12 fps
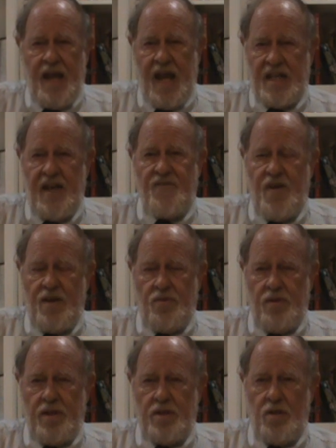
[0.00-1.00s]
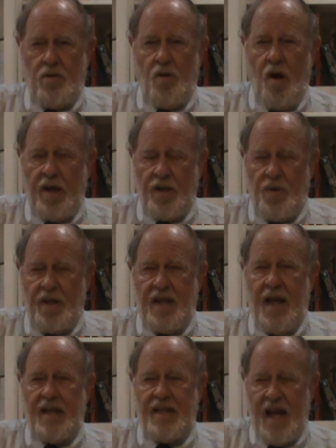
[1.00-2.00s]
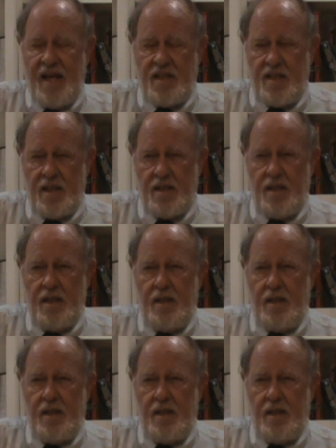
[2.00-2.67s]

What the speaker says: anti-federalists are arguing against it